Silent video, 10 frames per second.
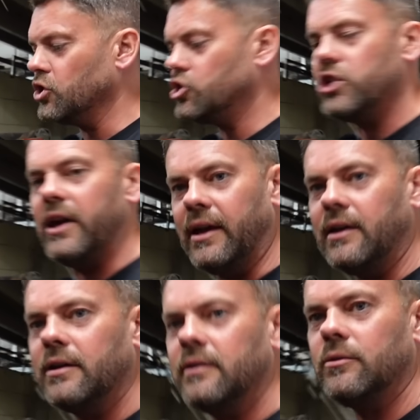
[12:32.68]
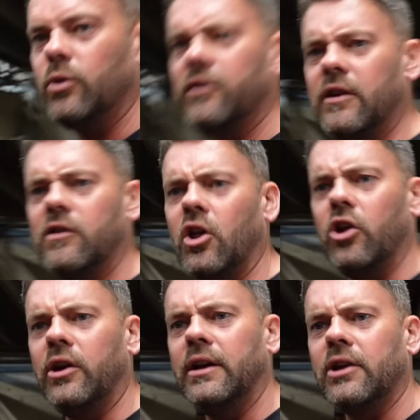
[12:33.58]
a jig, what's this,
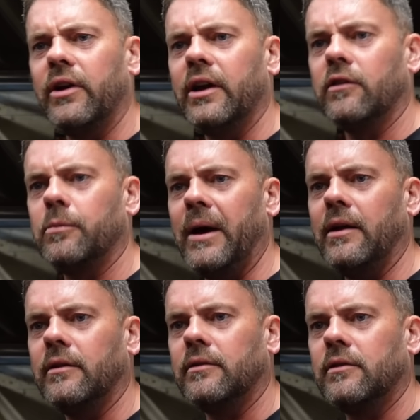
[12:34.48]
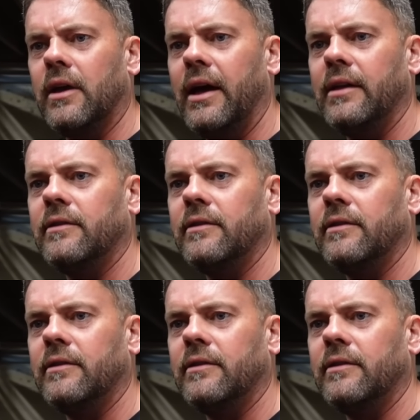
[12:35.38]
30 degree I spec the head?